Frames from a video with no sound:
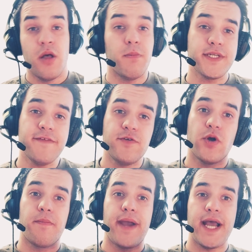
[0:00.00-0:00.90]
But if you
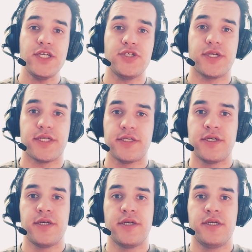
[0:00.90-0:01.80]
are passionate
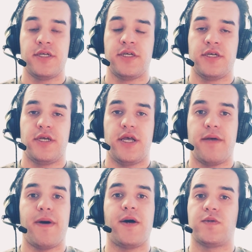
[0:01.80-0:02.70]

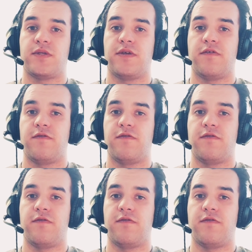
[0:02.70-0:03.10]
about